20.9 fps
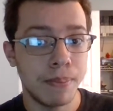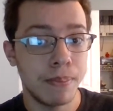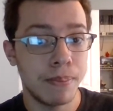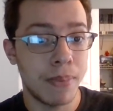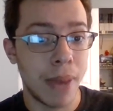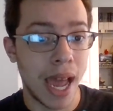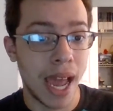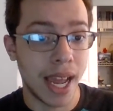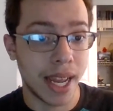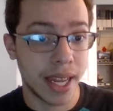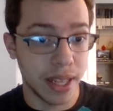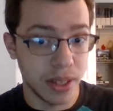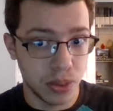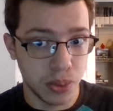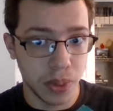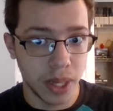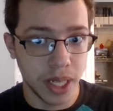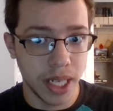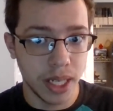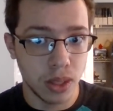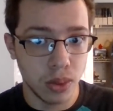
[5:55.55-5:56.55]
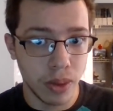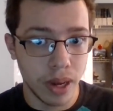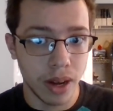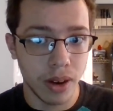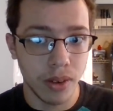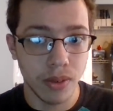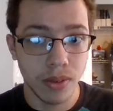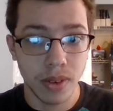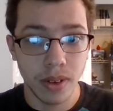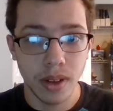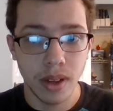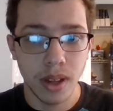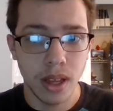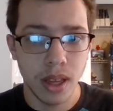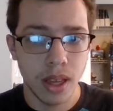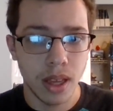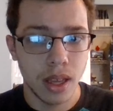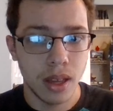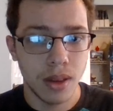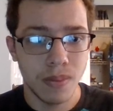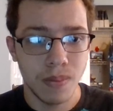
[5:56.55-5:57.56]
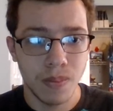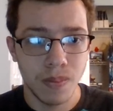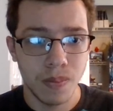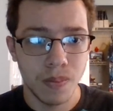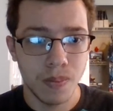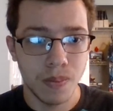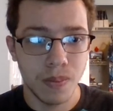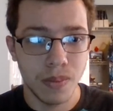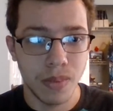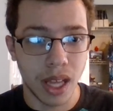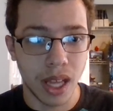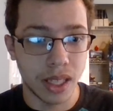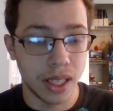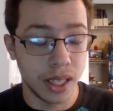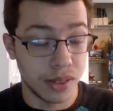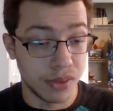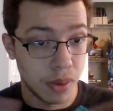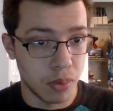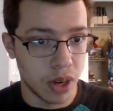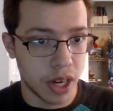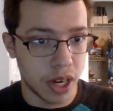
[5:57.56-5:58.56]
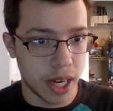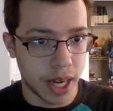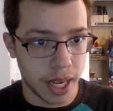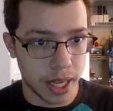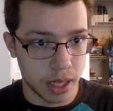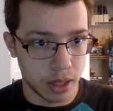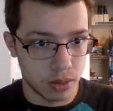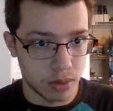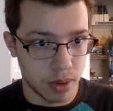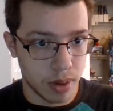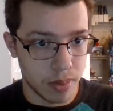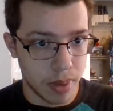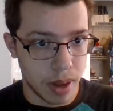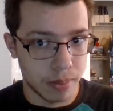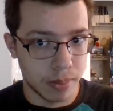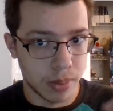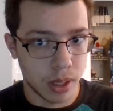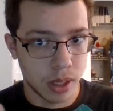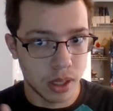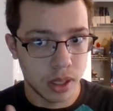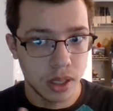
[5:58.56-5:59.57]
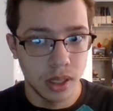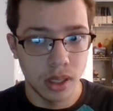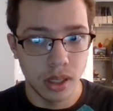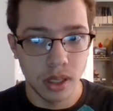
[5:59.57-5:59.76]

back in 2012, at least from what I can remember.